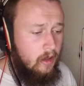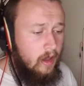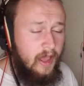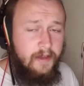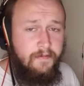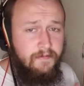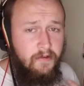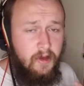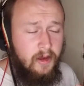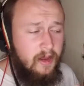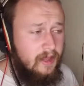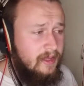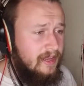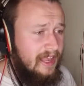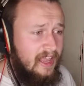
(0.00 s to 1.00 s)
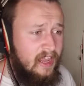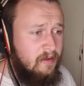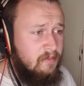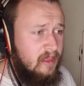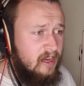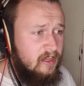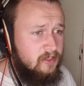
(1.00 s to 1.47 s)
I've run a
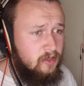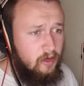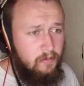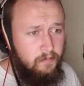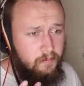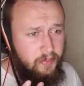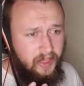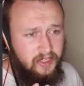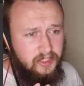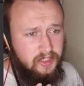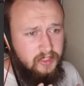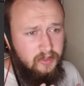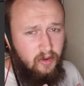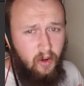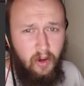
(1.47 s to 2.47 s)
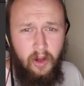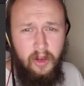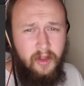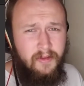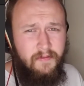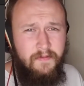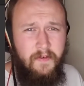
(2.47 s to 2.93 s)
game that is based
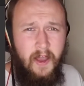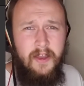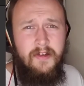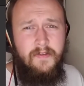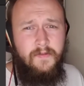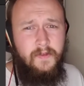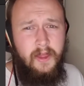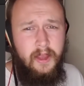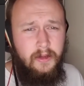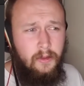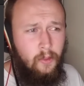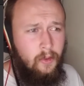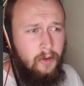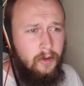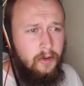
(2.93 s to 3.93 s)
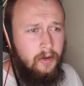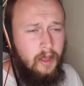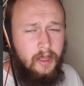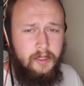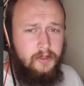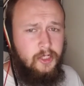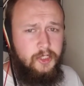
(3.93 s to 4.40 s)
all on Firefly lore.
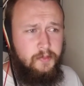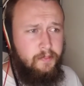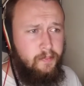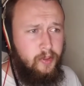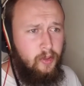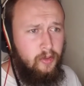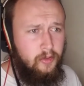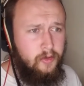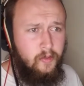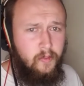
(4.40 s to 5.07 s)
I just pulled